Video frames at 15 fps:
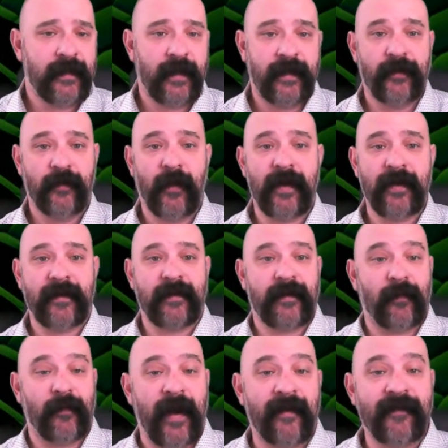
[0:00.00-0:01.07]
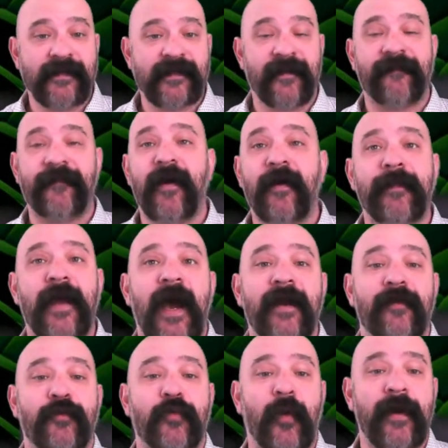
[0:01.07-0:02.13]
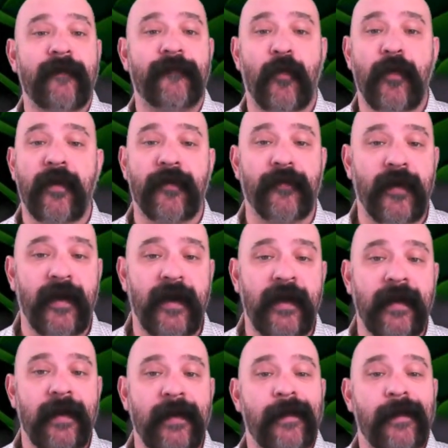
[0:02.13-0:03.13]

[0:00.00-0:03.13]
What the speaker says: And you know what? The Ravens, they fell behind 24-3.